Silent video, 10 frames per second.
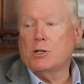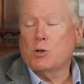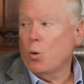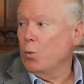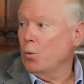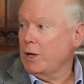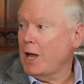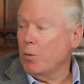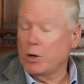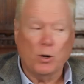So
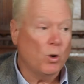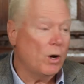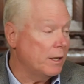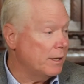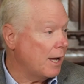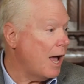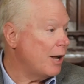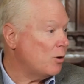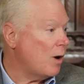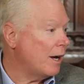yeah, That's when right. you look at the
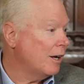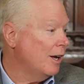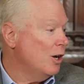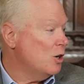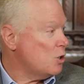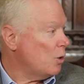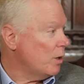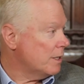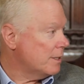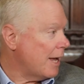contract
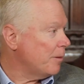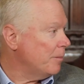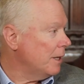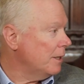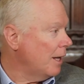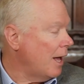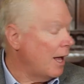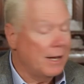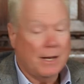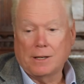surety segment,
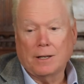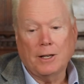uh, it